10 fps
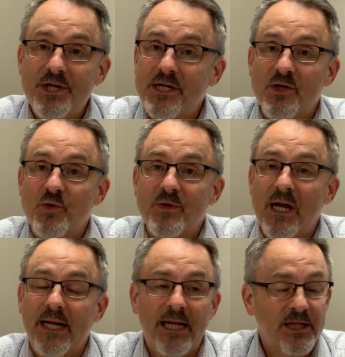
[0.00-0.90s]
Jesus was
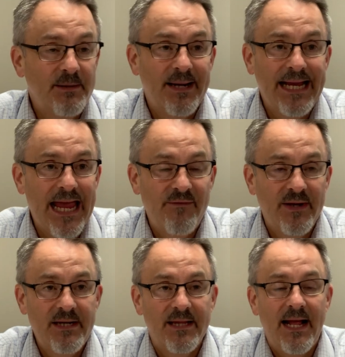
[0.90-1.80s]
not guilty, but he gave
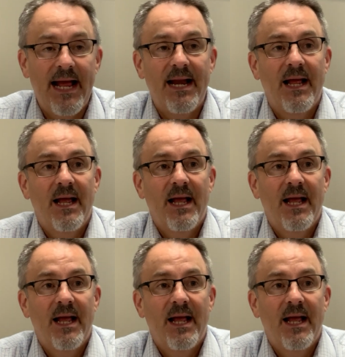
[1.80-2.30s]
in to that.